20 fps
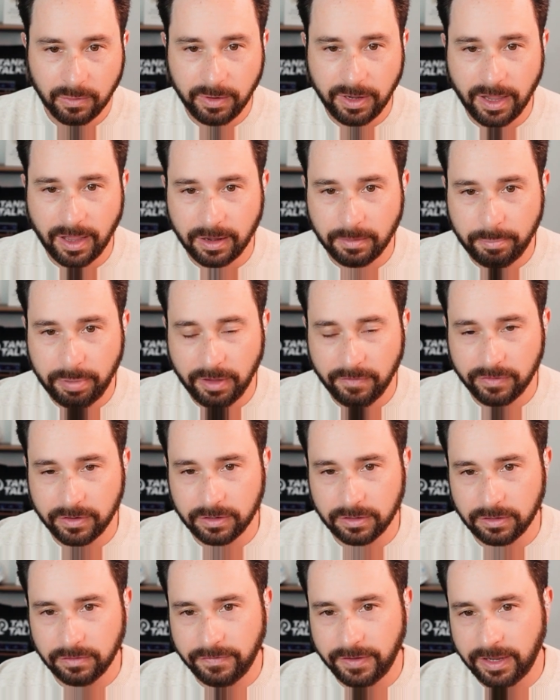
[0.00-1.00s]
we had a
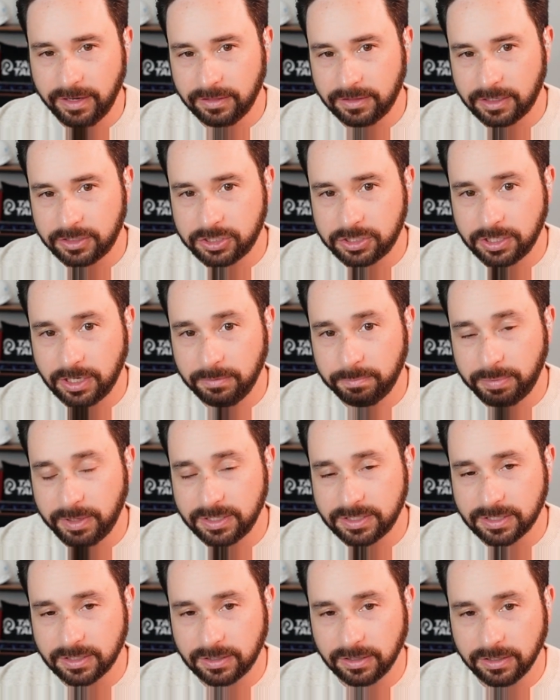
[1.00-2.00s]
pivotal event that shaped
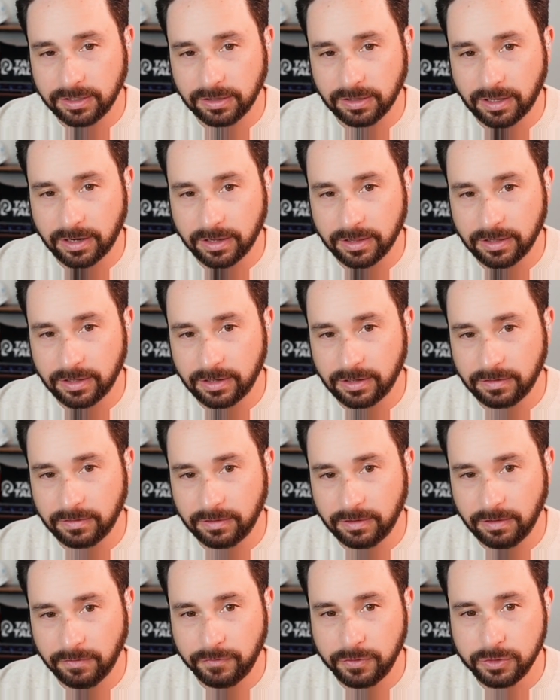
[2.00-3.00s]
basically a lot of the
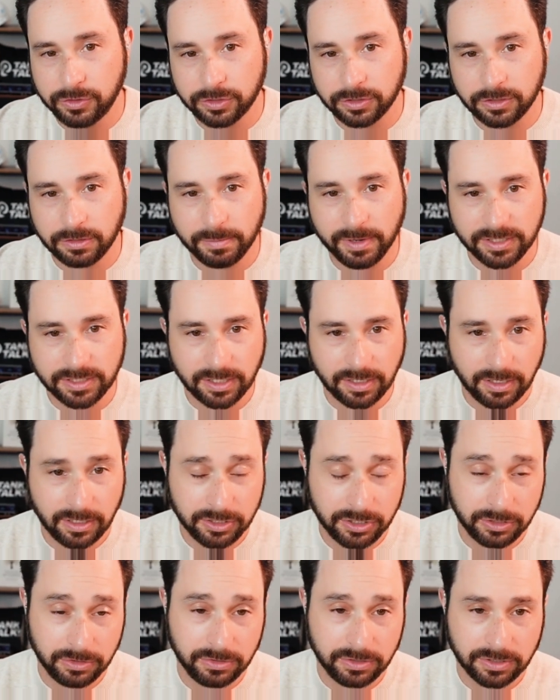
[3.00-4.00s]
future domestic
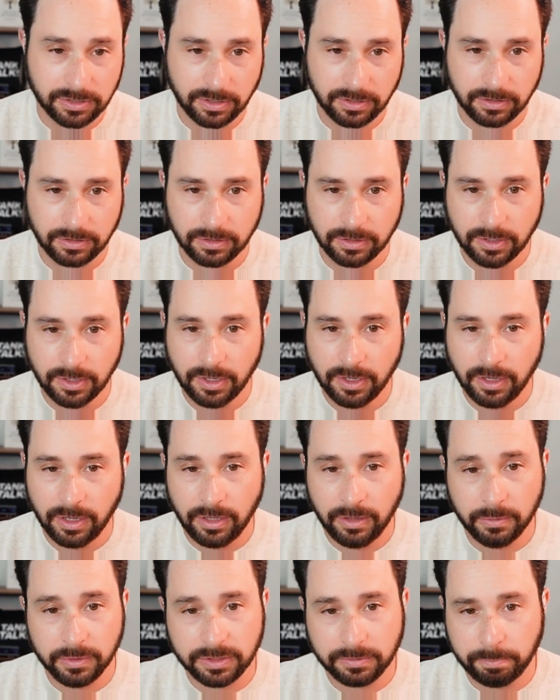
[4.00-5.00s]
issues. And
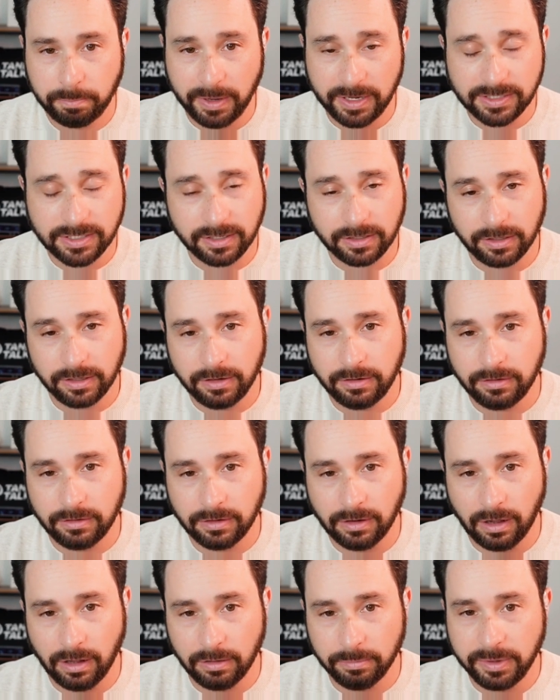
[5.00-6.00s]
it was basically
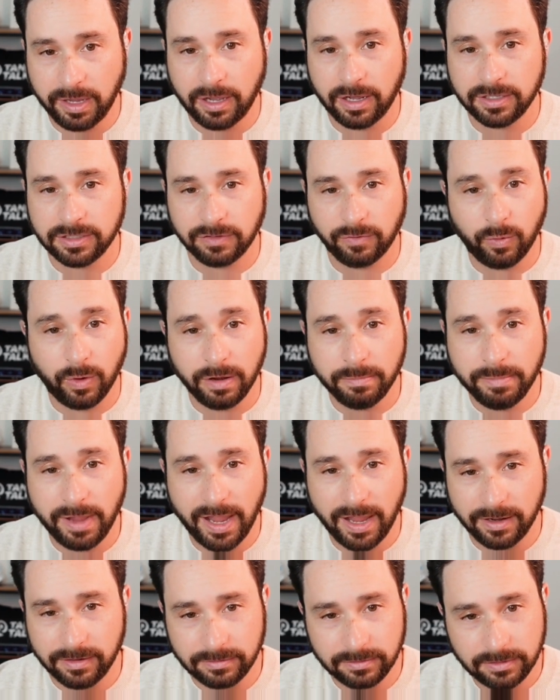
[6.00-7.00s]
all because of one
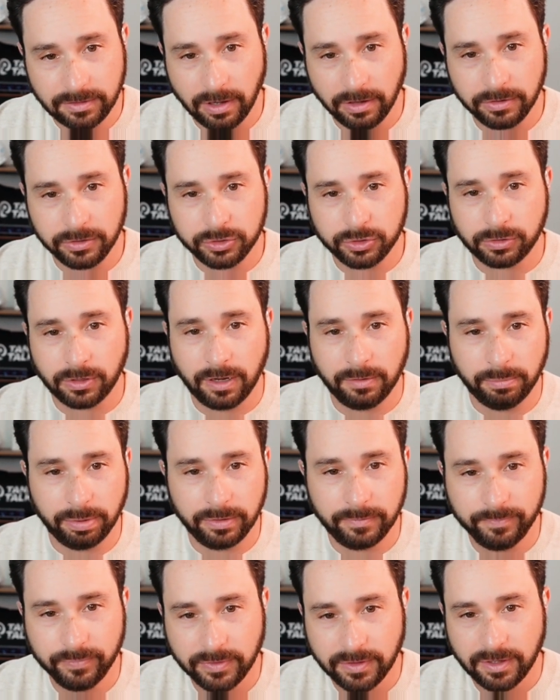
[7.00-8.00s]
man, Donald Trump.
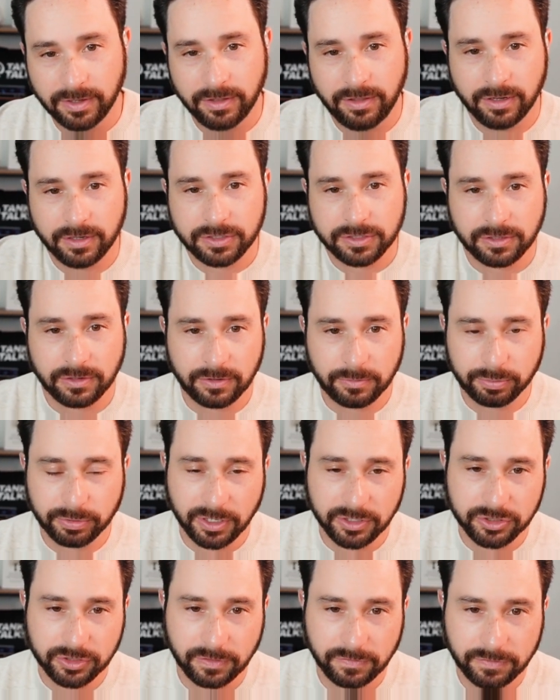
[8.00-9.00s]
The external
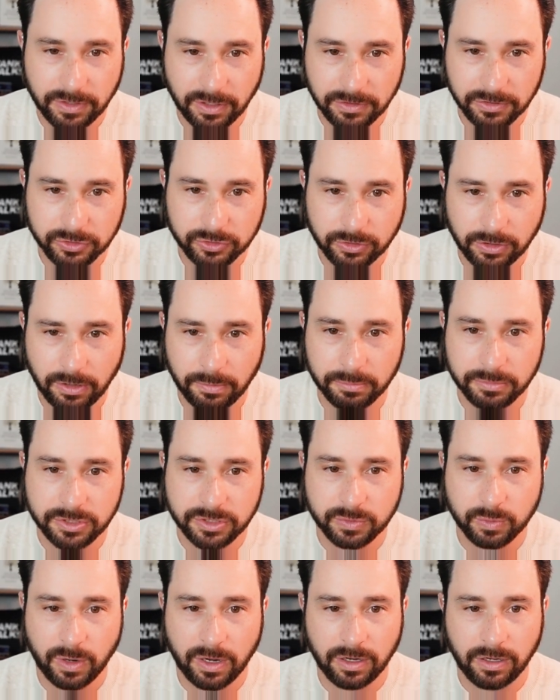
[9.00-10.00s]
pressure of Donald Trump
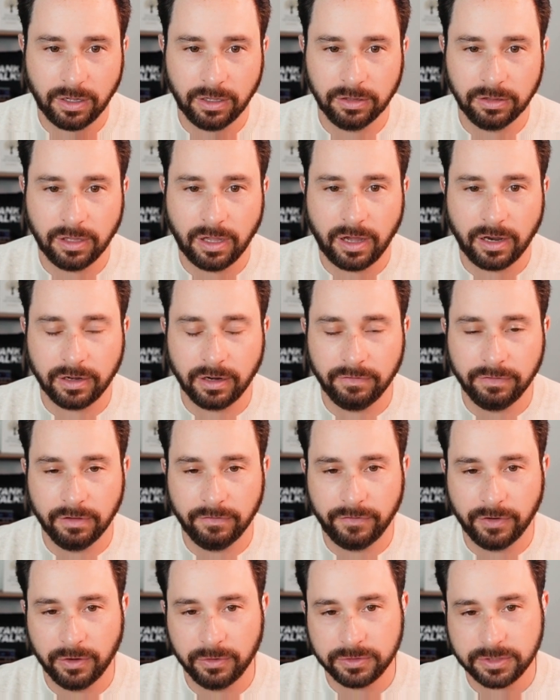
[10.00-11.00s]
swung a lot of the
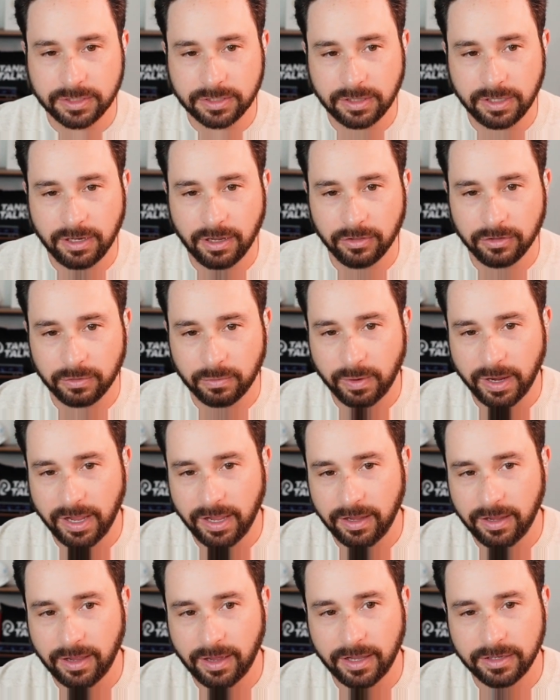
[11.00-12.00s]
votes the other
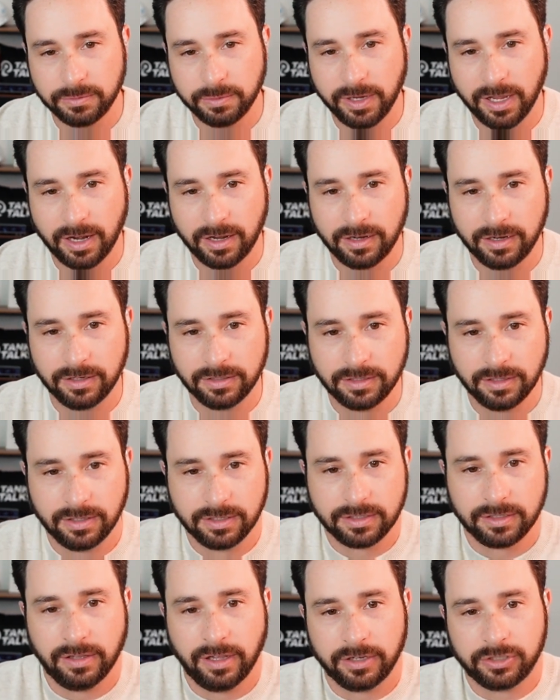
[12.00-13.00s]
way as we headed into
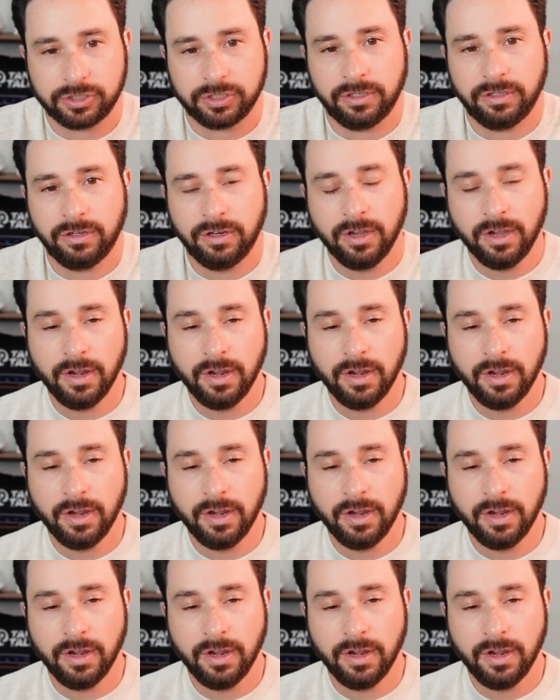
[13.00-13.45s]
this election.